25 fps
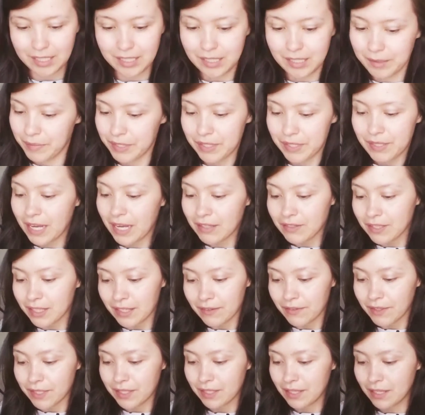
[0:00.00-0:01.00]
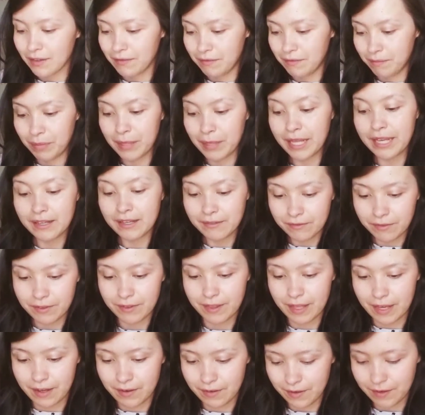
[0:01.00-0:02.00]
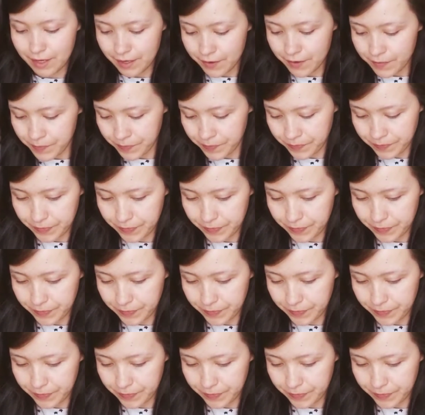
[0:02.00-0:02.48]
But you have to give yourself a plan for that, okay?